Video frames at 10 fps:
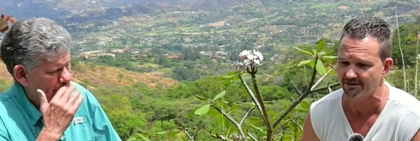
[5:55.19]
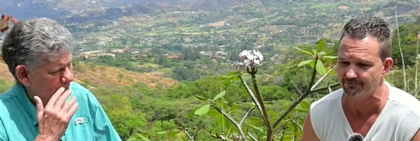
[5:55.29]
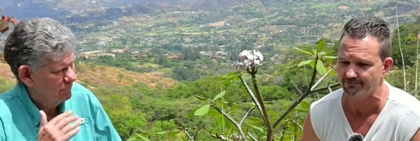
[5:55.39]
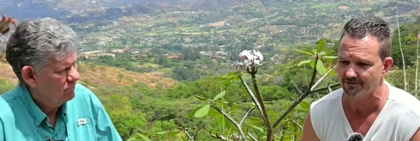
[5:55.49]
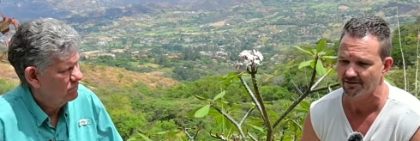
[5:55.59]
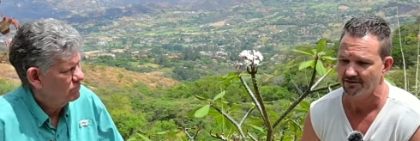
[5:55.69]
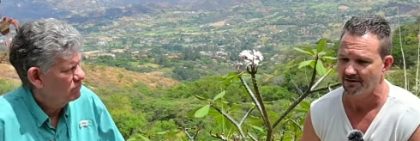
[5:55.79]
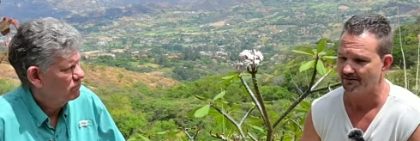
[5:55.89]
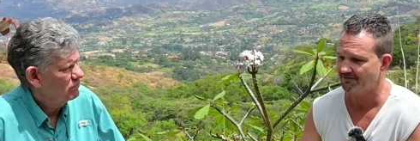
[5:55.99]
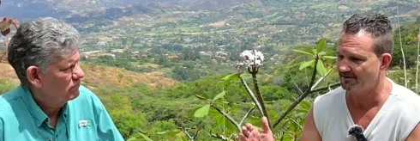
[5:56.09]
Speaker 1: Um,
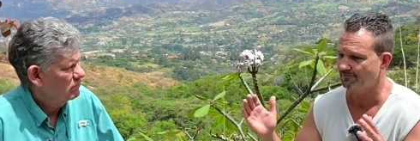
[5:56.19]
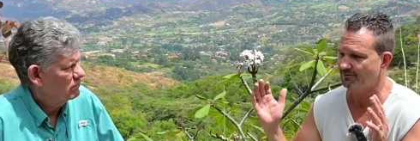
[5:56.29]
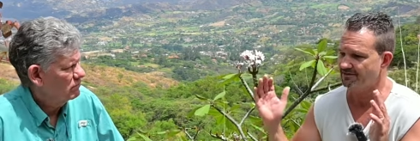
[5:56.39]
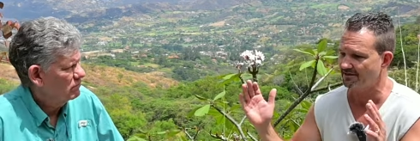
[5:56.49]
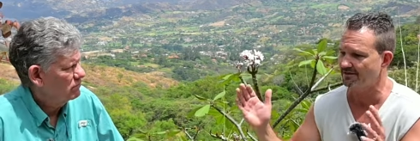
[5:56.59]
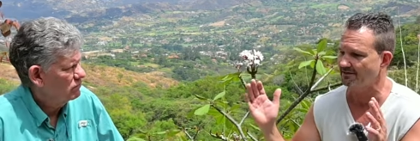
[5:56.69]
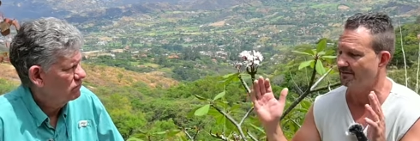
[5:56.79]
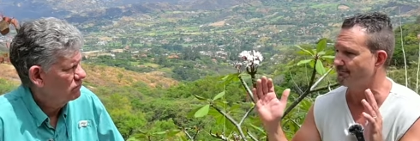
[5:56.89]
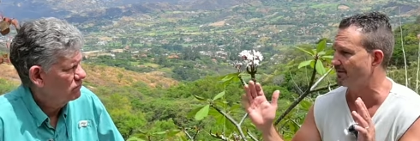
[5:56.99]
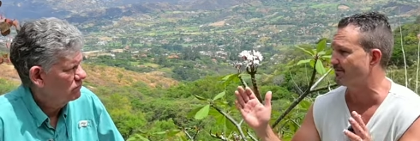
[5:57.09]
I found a
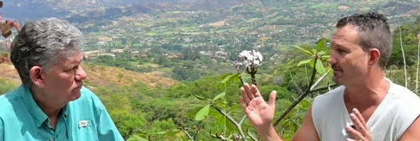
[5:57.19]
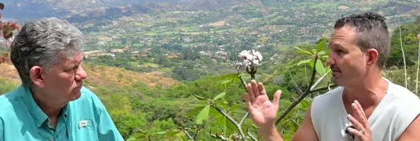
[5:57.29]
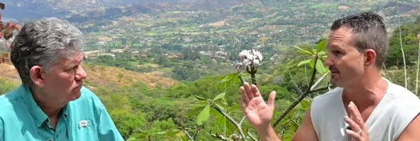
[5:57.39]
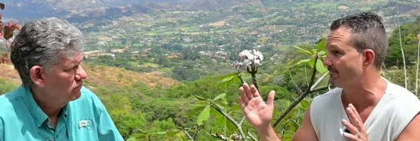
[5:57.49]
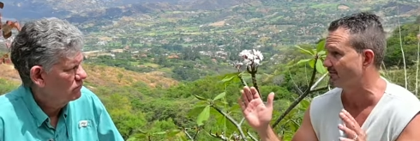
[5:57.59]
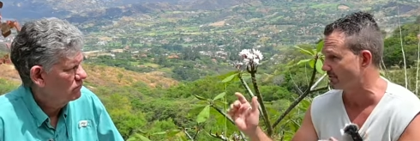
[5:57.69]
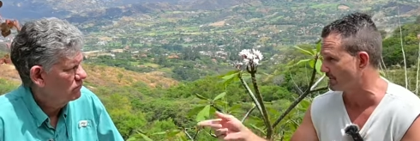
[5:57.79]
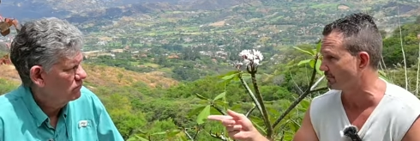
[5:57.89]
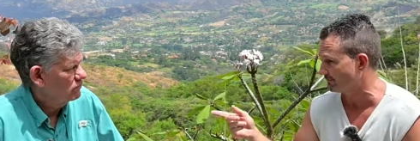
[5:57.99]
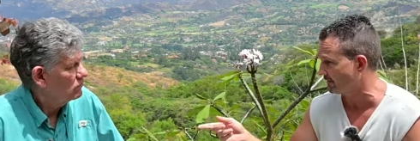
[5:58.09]
particular mythical image,
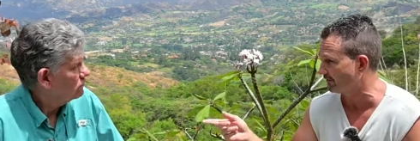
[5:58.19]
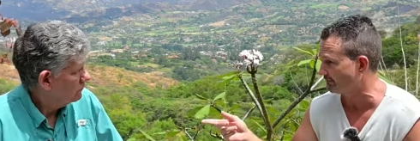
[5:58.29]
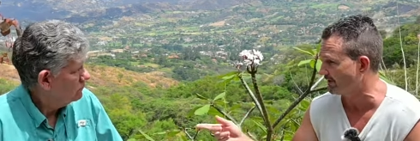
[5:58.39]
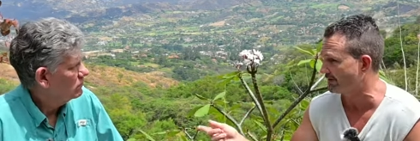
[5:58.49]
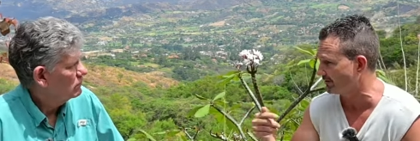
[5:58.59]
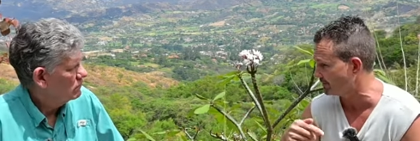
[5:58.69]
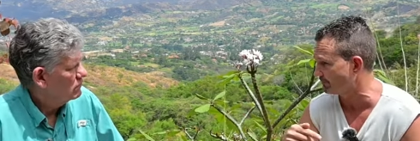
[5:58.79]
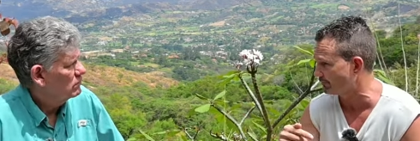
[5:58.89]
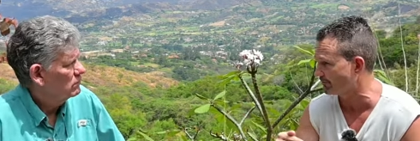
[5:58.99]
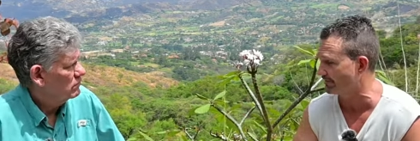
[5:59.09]
and I'll I'll find it.
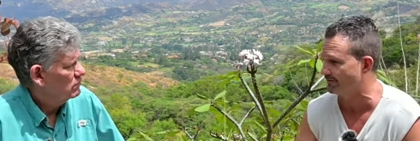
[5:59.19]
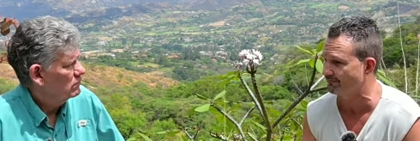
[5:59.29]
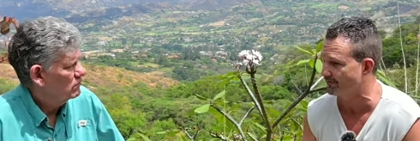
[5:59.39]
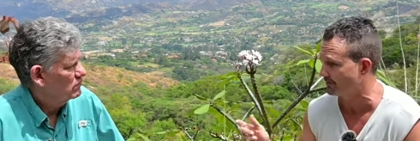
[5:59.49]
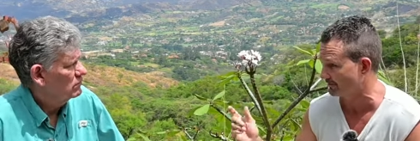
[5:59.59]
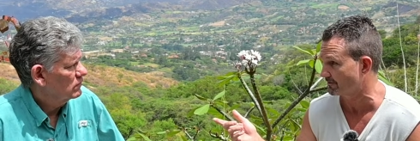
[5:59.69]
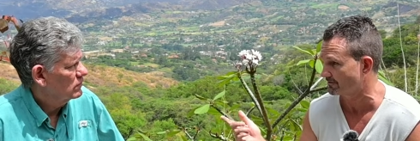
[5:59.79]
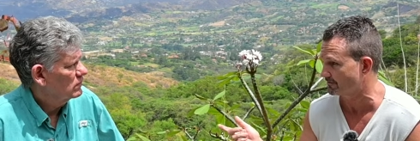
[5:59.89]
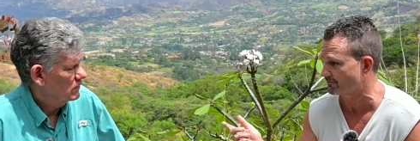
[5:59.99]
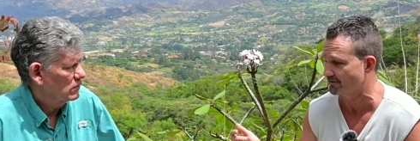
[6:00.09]
You can put it in the video
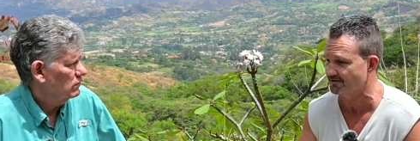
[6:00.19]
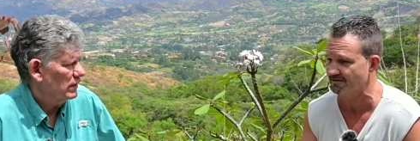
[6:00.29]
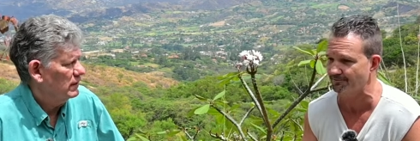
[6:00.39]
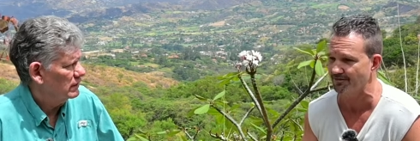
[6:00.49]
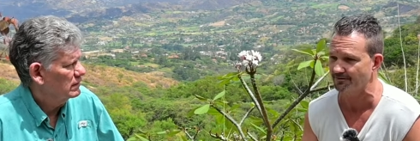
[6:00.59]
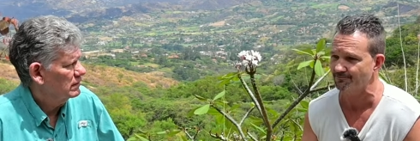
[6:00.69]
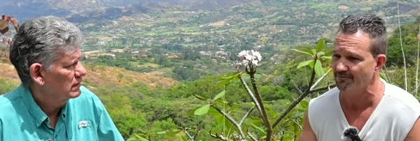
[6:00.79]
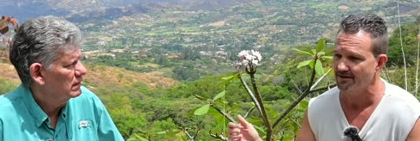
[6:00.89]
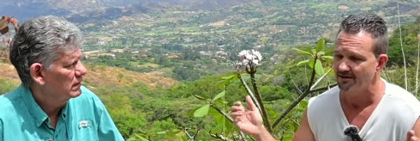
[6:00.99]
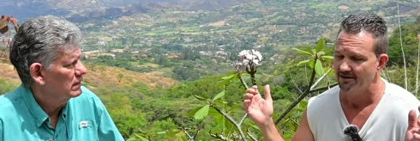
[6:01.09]
because it's really Great. something.
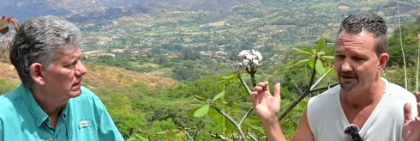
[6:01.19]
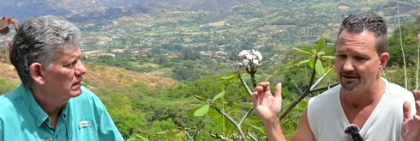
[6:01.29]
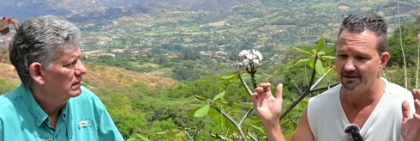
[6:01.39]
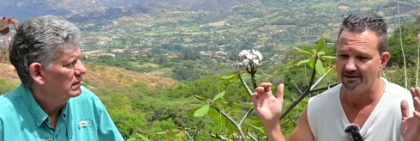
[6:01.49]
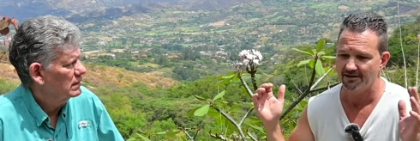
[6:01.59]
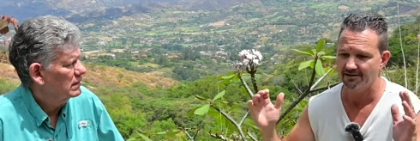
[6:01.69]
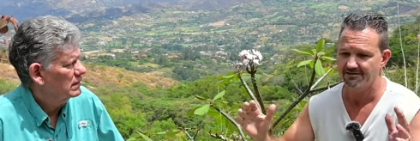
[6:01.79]
Uh, and